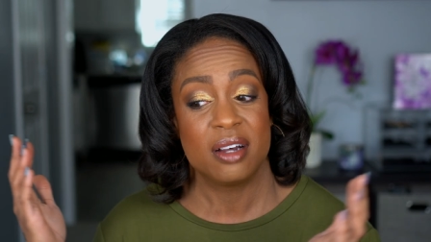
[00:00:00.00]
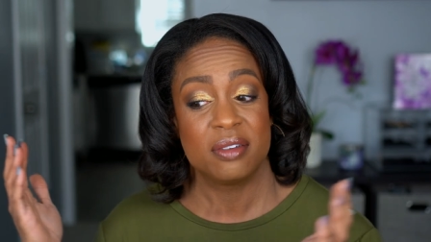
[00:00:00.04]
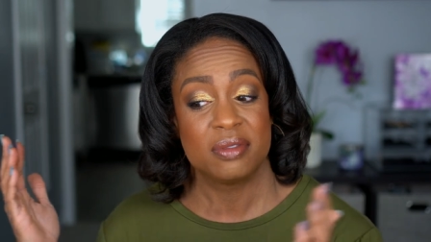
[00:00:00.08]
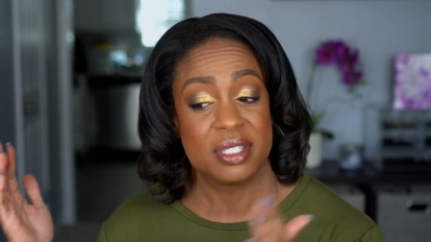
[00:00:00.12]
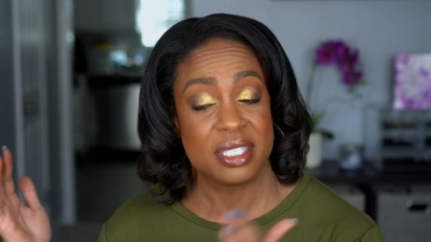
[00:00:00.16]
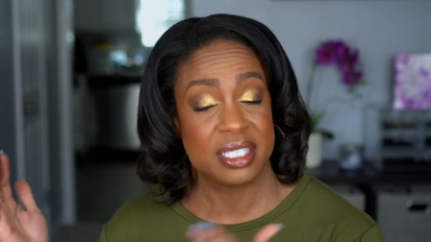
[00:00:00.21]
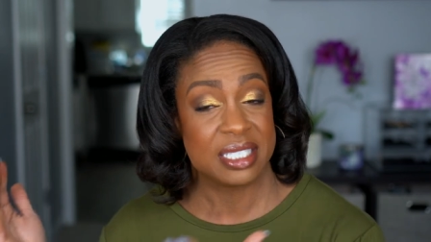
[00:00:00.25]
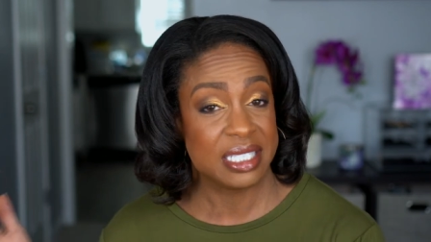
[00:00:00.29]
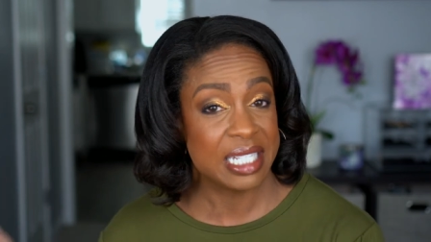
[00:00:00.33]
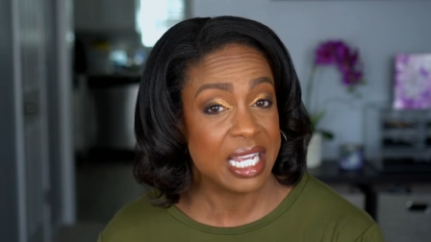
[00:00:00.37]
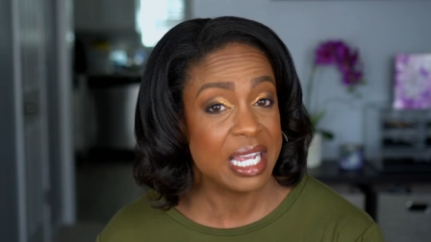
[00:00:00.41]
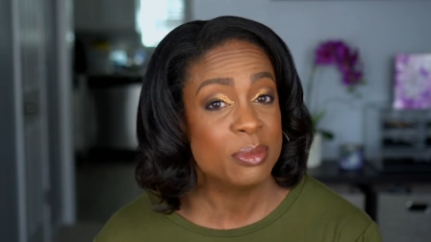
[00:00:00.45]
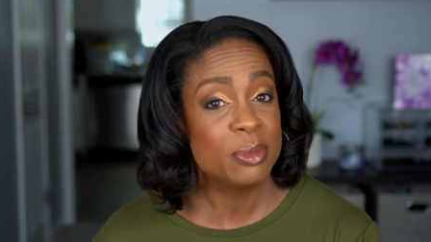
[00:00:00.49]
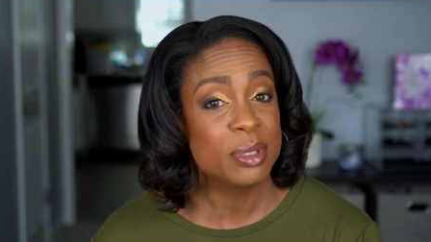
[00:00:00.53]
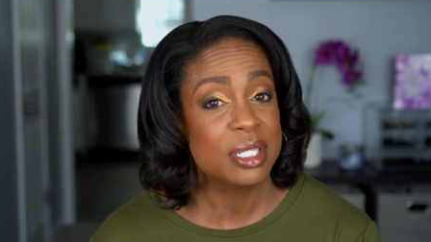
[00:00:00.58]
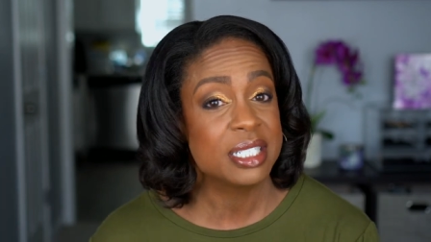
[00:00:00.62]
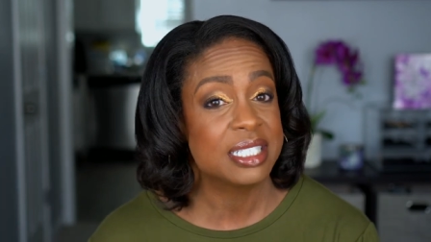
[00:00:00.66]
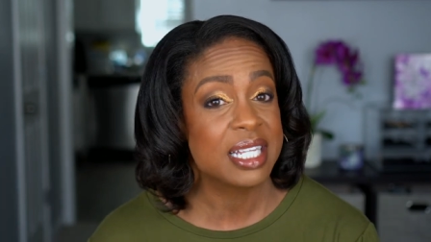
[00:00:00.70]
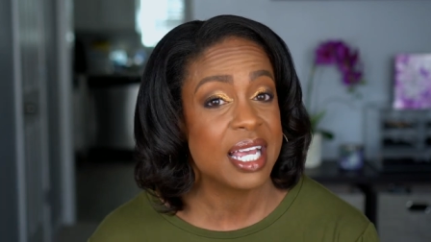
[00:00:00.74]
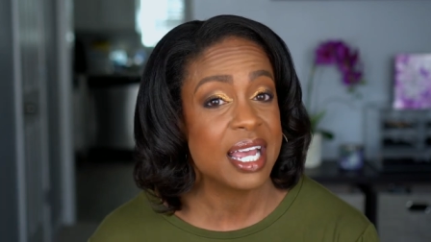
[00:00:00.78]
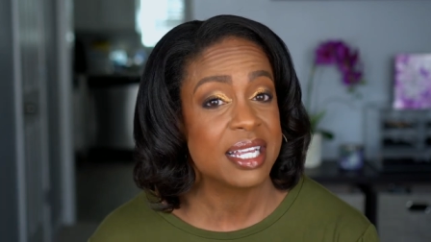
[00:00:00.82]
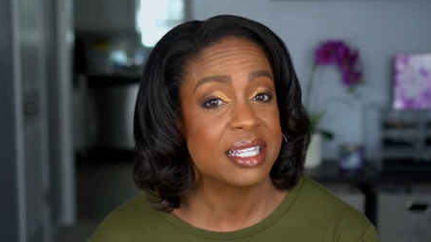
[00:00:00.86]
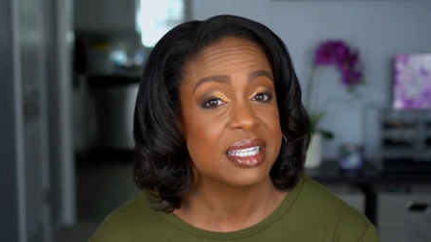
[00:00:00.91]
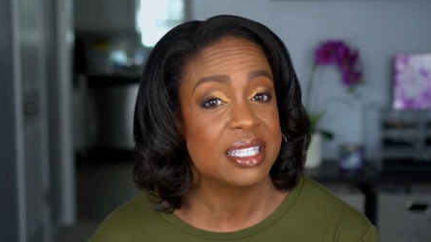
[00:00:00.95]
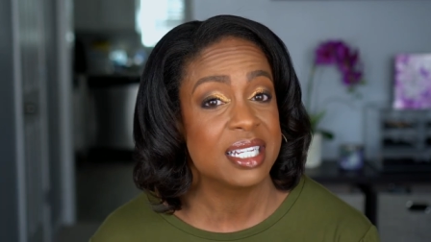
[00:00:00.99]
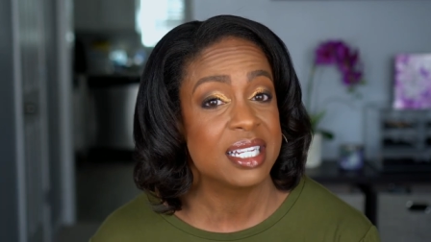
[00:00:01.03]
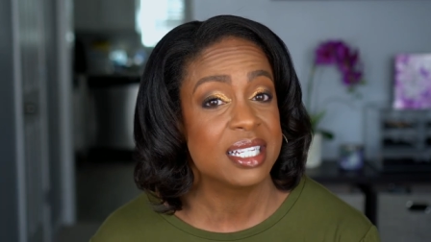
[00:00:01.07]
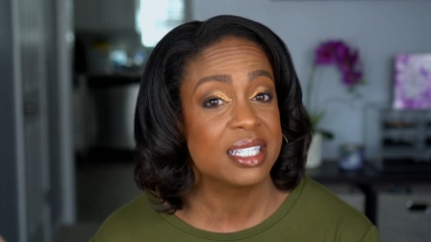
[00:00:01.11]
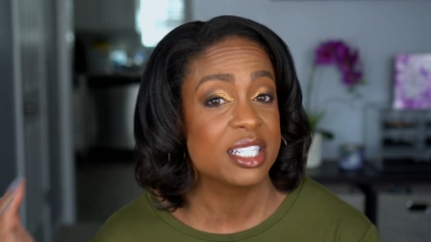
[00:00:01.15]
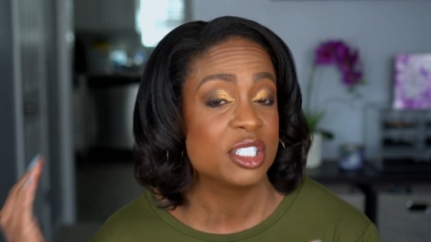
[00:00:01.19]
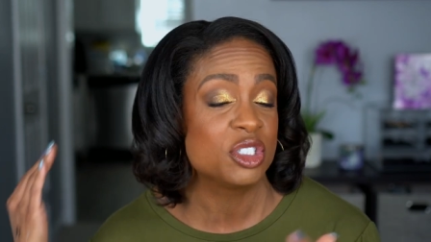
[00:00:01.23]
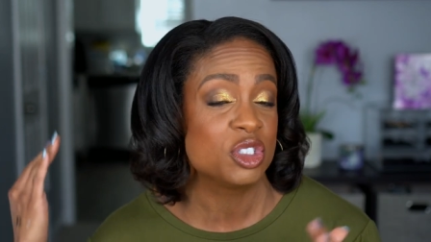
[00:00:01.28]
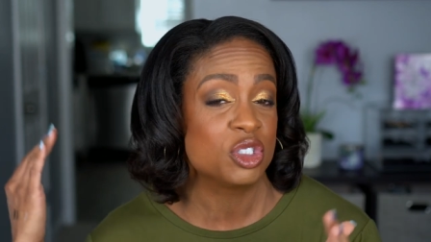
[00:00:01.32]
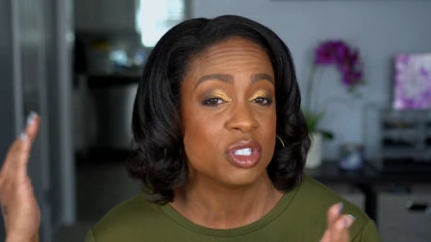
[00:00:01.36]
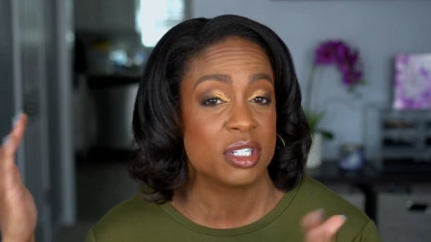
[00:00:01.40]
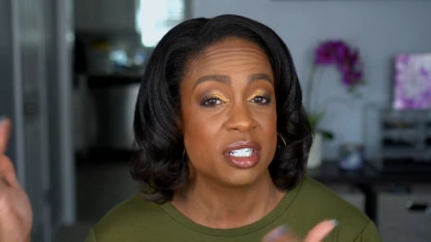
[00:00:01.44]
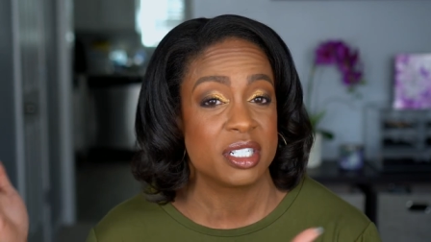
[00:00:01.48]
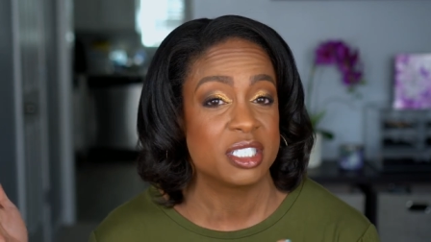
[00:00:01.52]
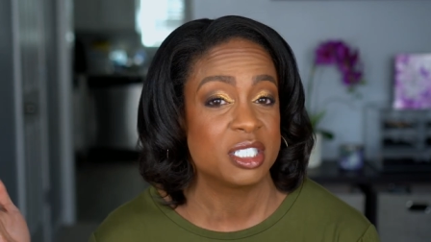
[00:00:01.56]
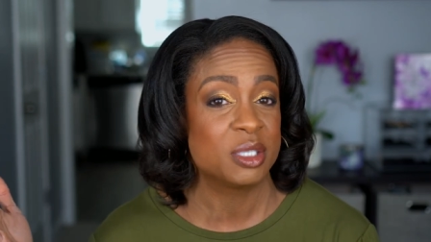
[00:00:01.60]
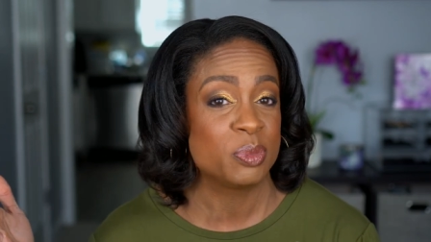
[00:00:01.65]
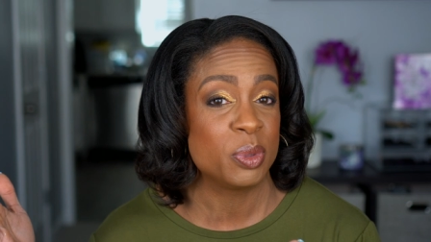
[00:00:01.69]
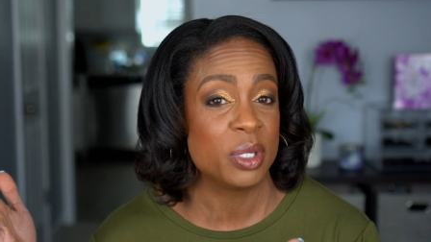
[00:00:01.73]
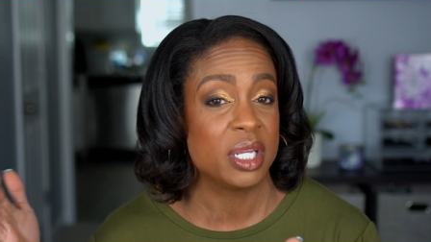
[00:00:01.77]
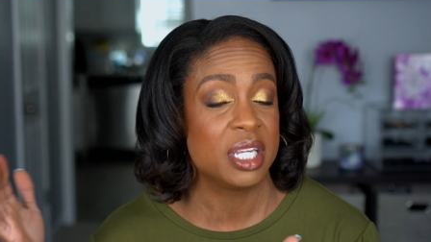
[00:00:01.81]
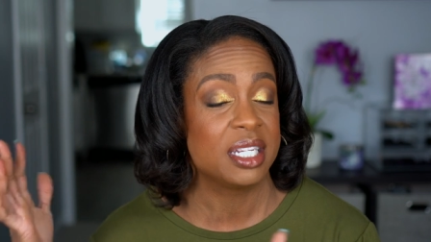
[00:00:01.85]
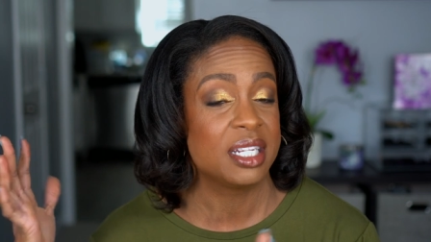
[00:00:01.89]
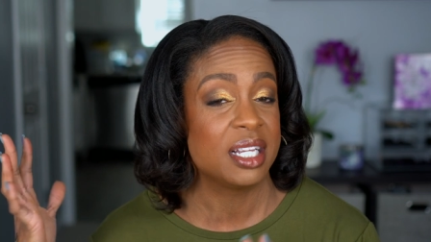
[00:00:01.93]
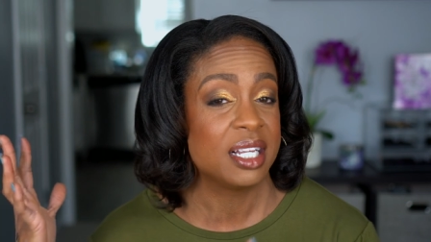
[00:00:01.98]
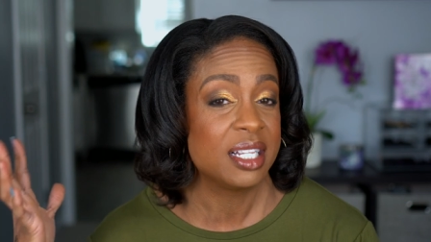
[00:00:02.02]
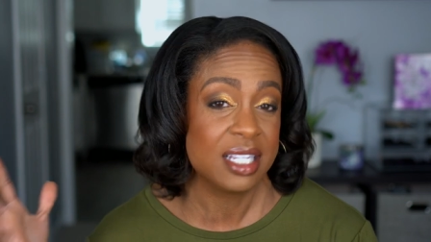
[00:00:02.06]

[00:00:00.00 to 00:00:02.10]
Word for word: of the same exact thing that you're going to spend